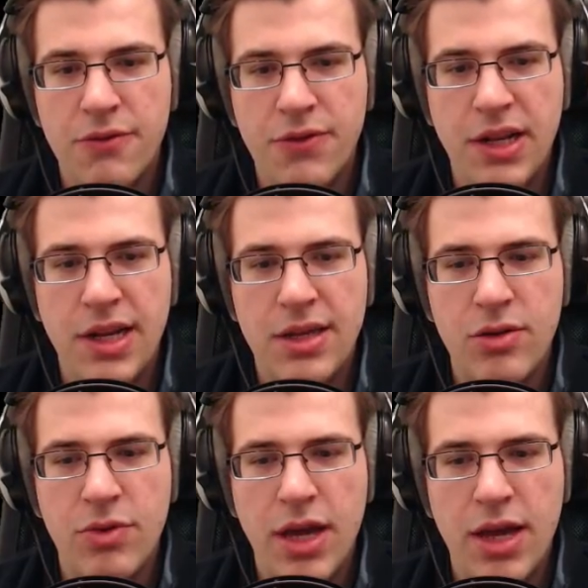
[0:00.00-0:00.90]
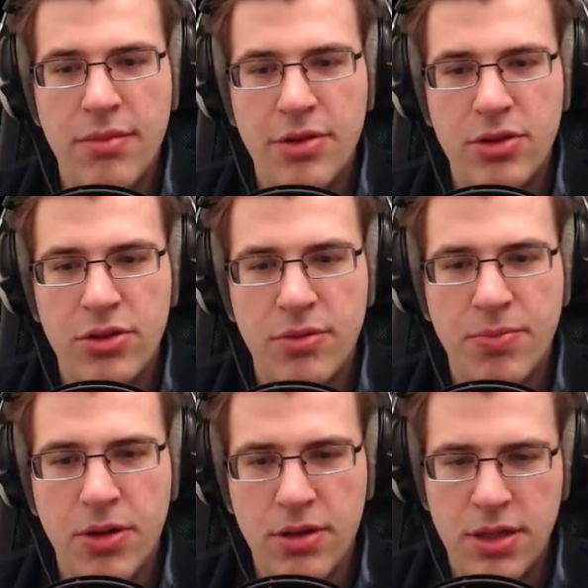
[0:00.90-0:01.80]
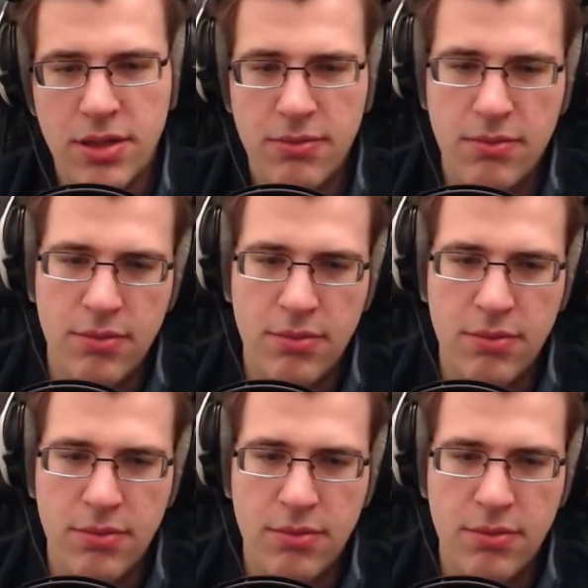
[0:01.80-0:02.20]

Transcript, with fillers: Feel like you were able to support him.